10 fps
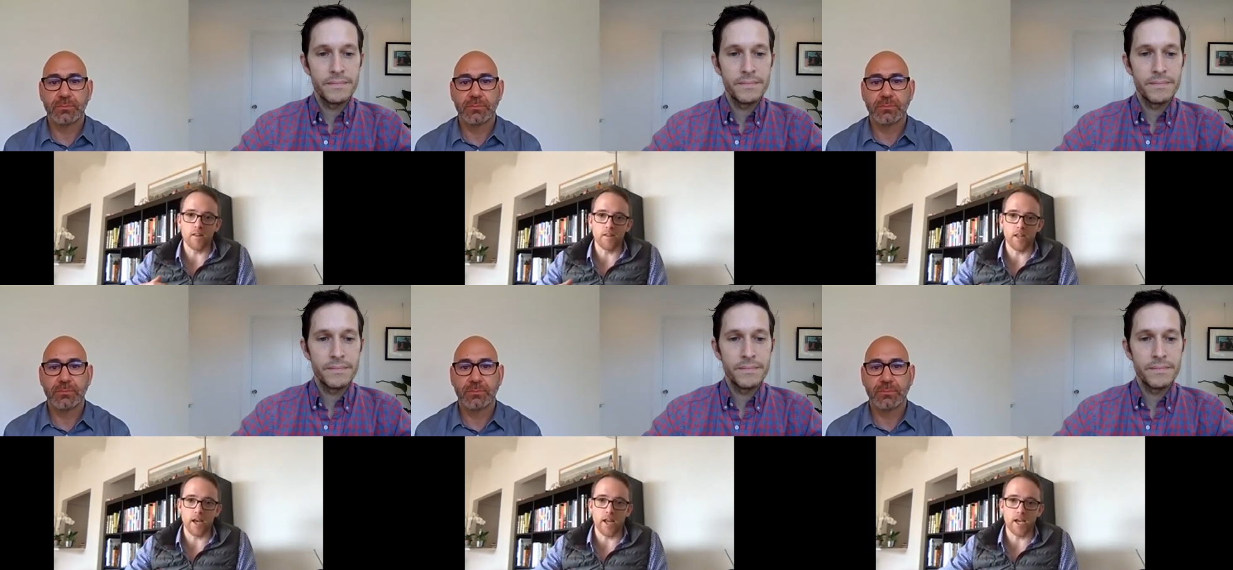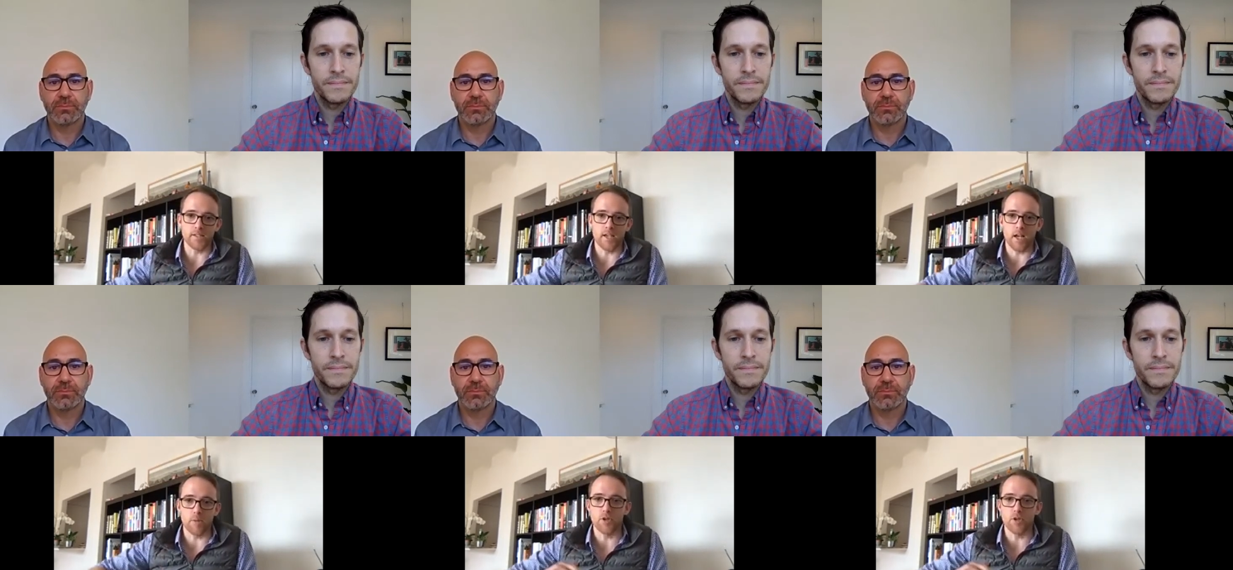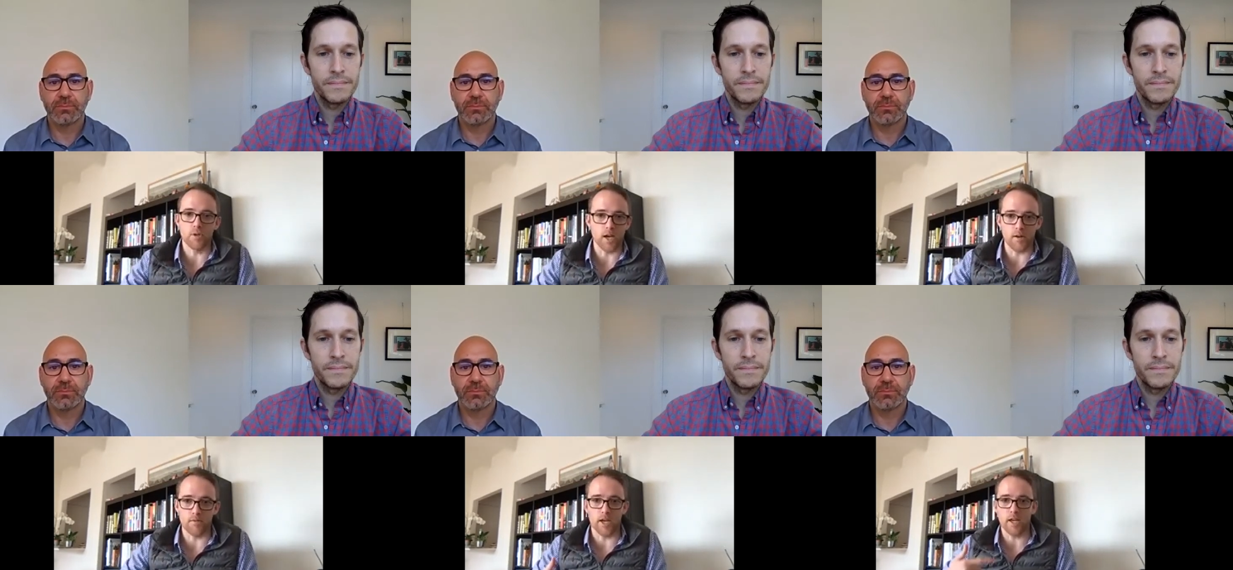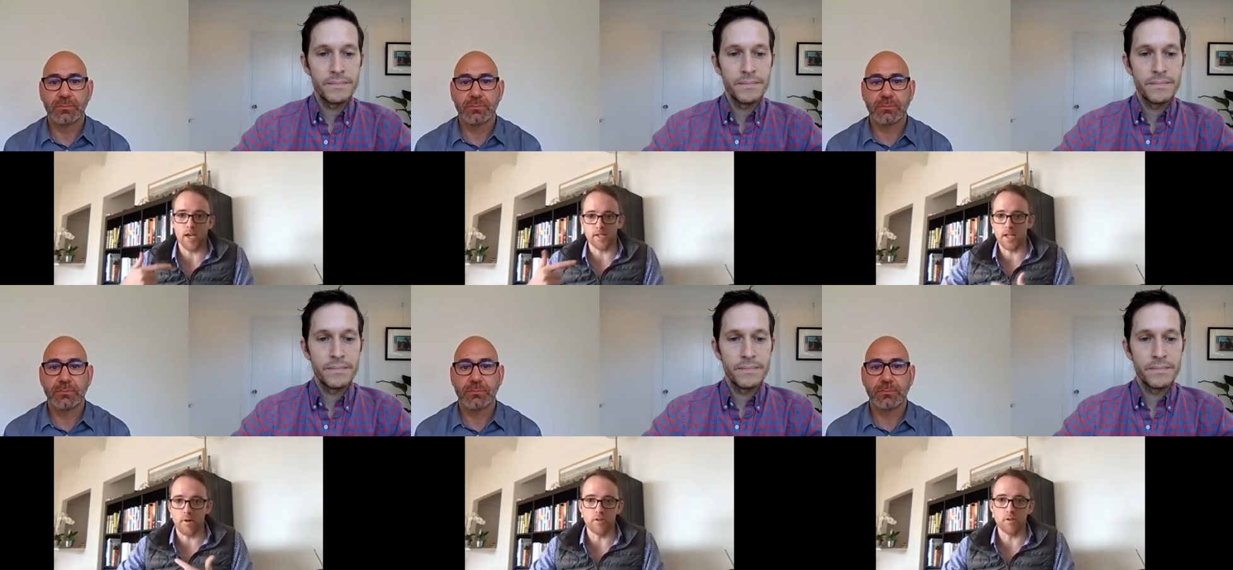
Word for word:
Speaker 1: that has helped you kind of like accelerate